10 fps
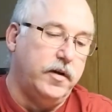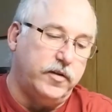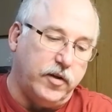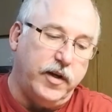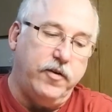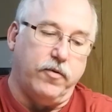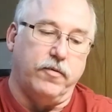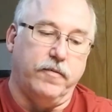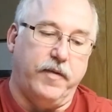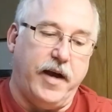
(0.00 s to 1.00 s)
So anywho,
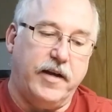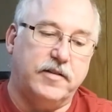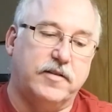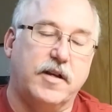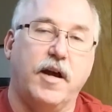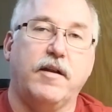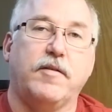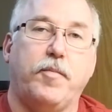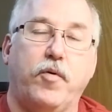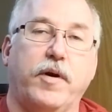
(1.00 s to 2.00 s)
that's kind of
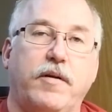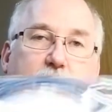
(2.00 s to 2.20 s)
the point